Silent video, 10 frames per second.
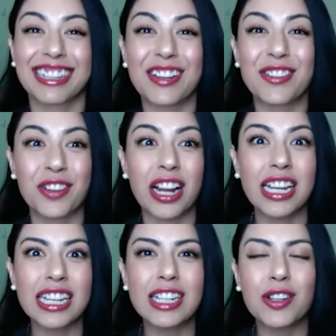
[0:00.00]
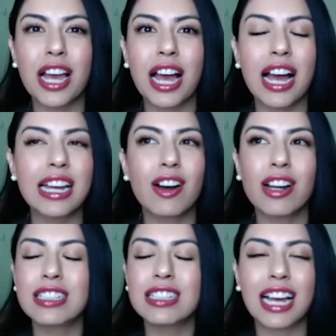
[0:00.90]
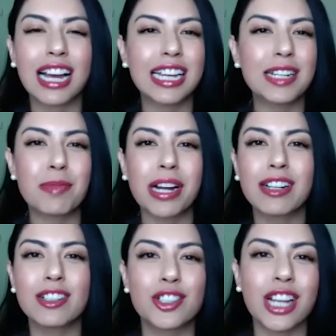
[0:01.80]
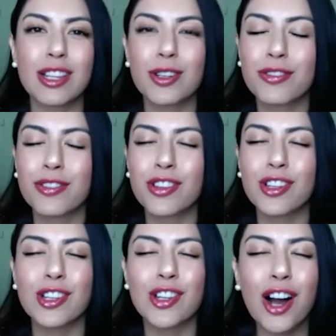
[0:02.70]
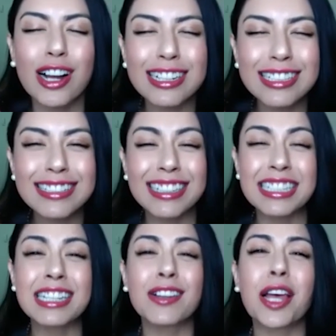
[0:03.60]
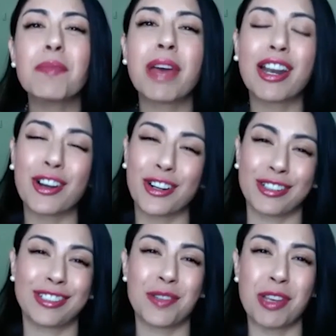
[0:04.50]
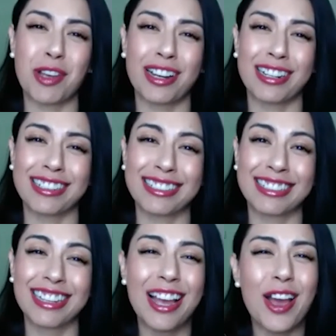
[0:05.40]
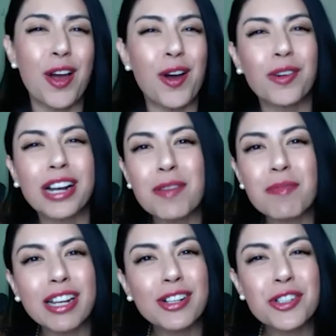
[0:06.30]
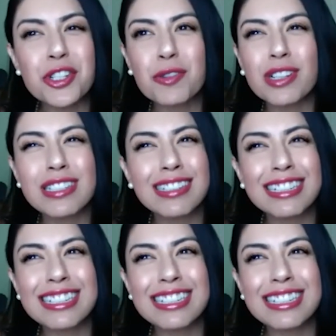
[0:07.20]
Right? No, yeah, I admired JLo for the longest until I met her, to be honest. When I met her, she wasn't as